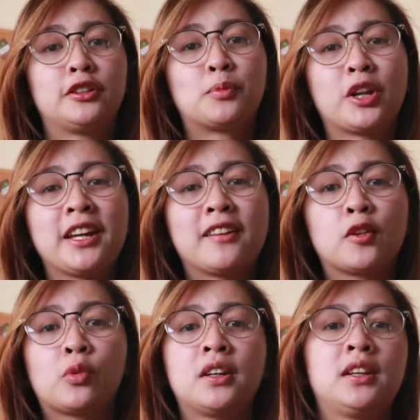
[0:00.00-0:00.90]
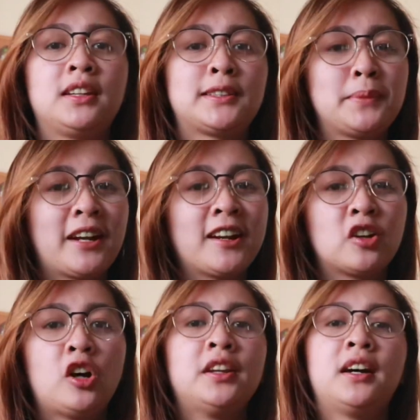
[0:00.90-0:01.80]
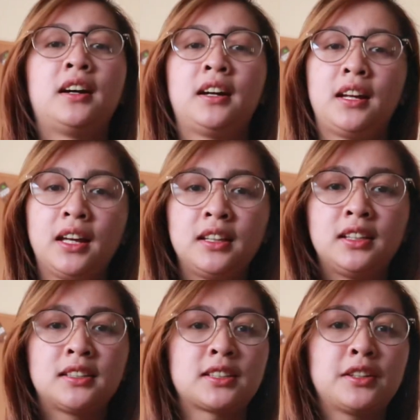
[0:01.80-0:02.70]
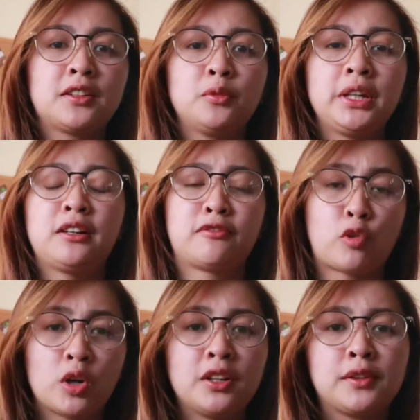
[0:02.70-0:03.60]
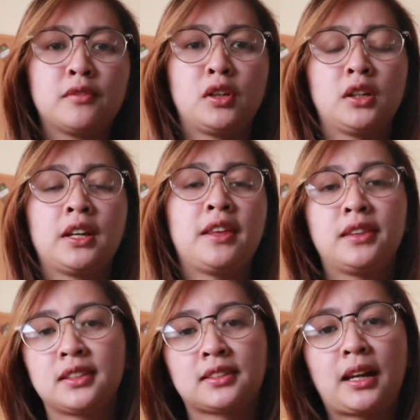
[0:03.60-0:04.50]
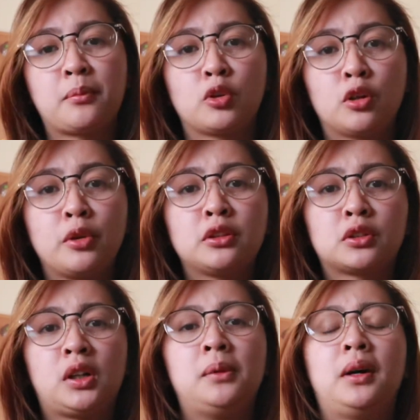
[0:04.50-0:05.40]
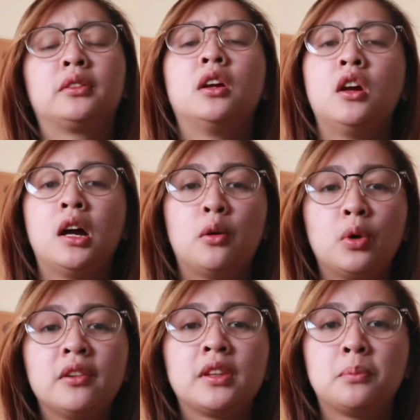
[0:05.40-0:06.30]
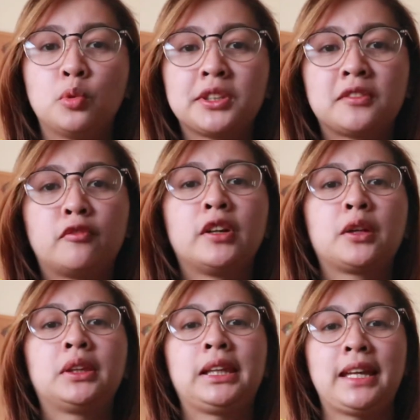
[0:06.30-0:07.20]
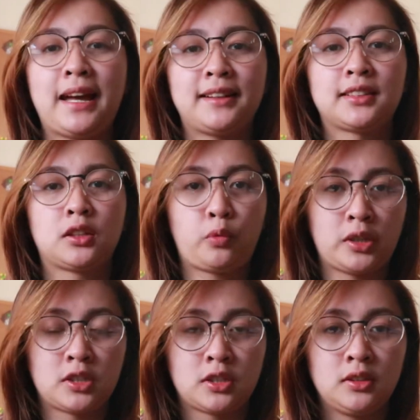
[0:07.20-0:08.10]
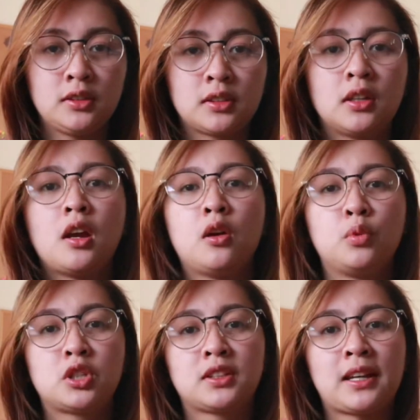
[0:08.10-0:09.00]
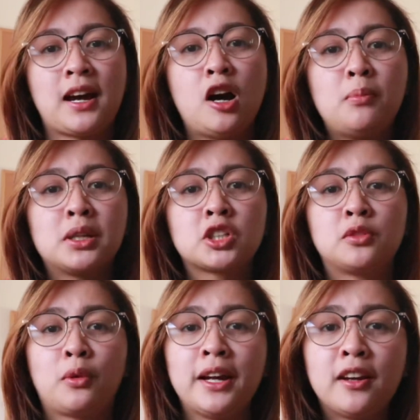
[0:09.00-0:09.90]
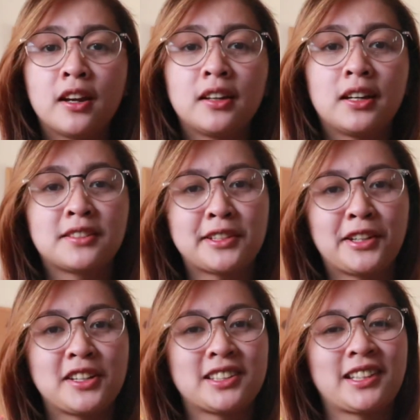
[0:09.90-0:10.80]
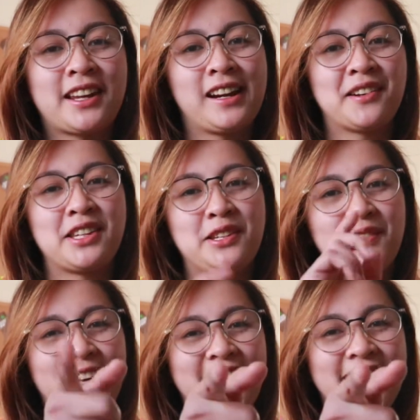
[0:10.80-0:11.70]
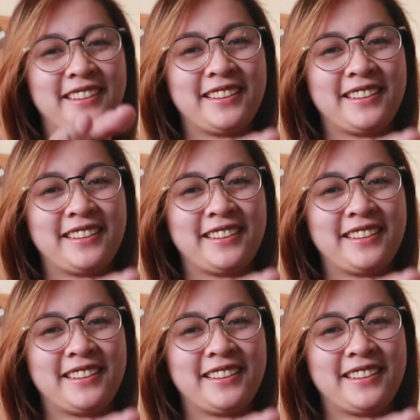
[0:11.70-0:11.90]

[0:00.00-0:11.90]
Good morning everyone, it's me again Rona, and it's another week for another vlog, and this time we're going to talk about one of the most frequently asked questions, which is how much do I earn as a nurse here in UK?